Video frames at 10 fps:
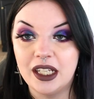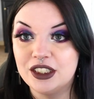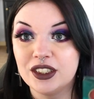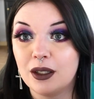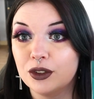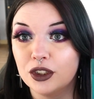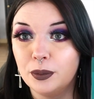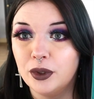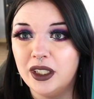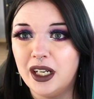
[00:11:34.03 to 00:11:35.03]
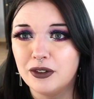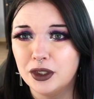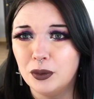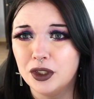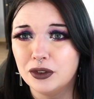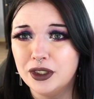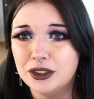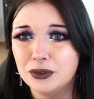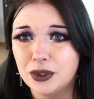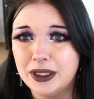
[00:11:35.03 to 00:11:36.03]
I just thought it was really pretty and I really wanted to
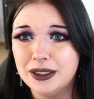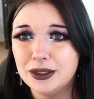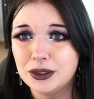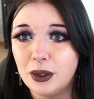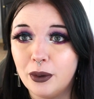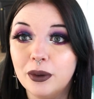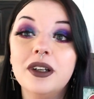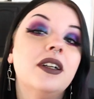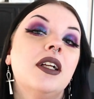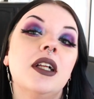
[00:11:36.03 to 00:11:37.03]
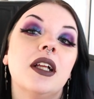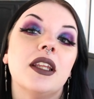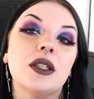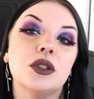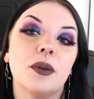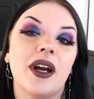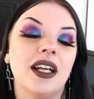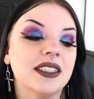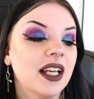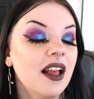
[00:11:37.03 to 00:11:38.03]
reach for it, so that's what's on my
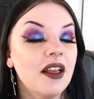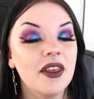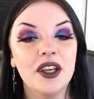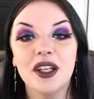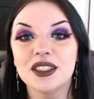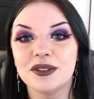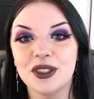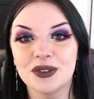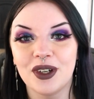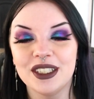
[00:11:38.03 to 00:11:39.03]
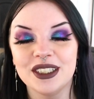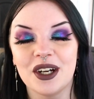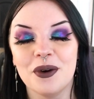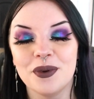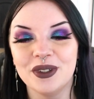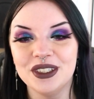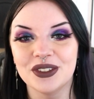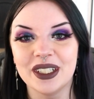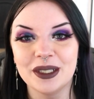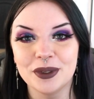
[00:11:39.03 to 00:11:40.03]
eyes. Thank you guys so much for watching. I hope you
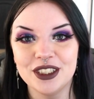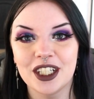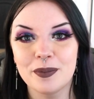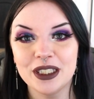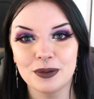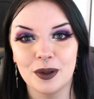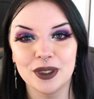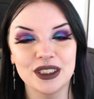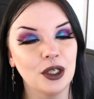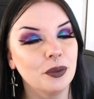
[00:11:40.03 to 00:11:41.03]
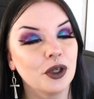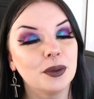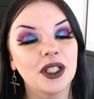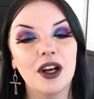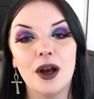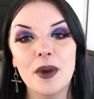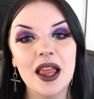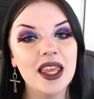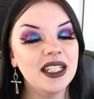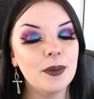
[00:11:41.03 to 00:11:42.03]
enjoyed it. Please check out my small business deal for group.com,
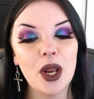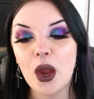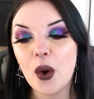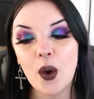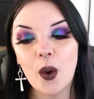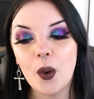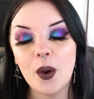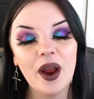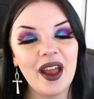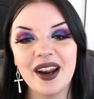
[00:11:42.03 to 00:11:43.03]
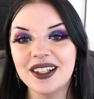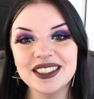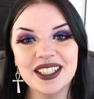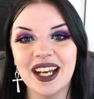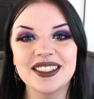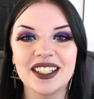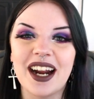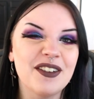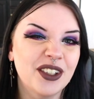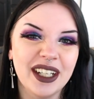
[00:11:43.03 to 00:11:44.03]
link down below. And I'll see you guys later.
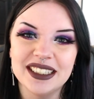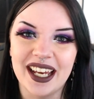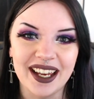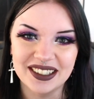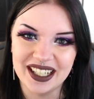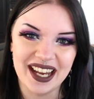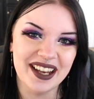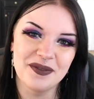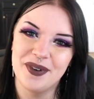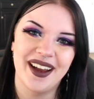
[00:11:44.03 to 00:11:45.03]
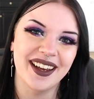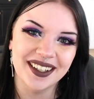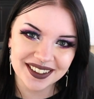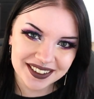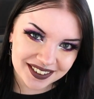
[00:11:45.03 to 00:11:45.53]
Have a great day. Okay, bye.